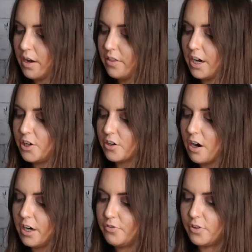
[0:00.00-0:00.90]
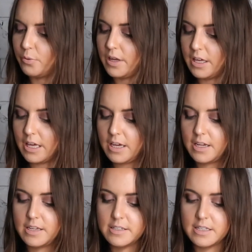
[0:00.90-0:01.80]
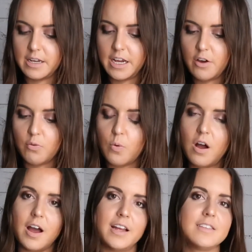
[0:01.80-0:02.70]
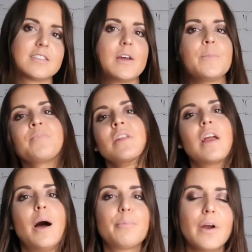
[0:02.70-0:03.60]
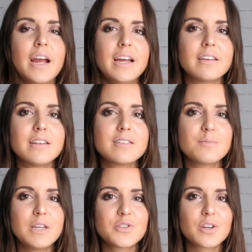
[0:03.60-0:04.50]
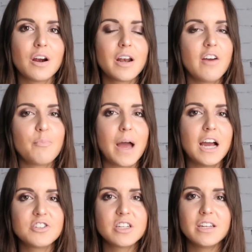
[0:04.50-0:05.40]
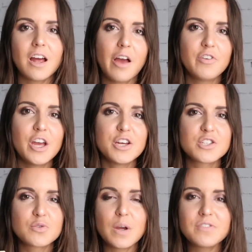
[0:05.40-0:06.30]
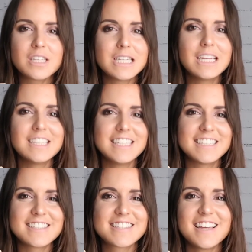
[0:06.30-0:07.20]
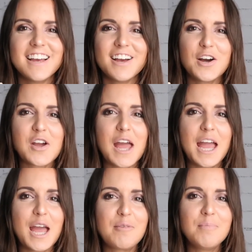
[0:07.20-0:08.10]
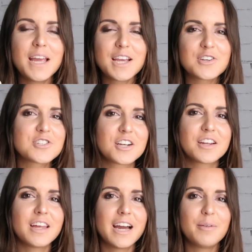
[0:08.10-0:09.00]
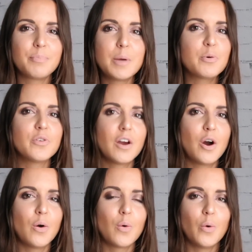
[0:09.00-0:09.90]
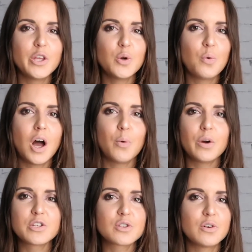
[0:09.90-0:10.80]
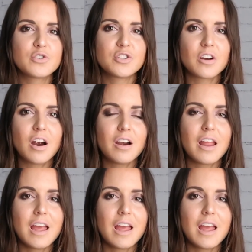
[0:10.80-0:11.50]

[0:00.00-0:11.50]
on there. Your card for the week is the Knight of Wands. Upright. This to me is a card of passion, of swift dealings, okay, and making sure that people know what you want, what is close to your heart,